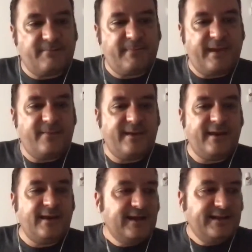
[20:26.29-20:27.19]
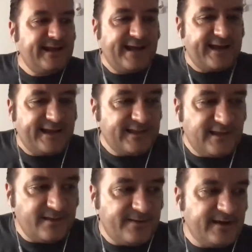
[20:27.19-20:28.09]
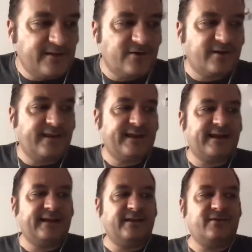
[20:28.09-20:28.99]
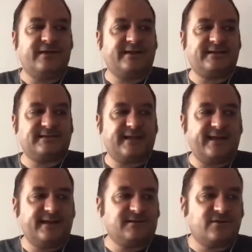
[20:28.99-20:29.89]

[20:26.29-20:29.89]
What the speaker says: and maybe they are in Tibet, or they are in the United States,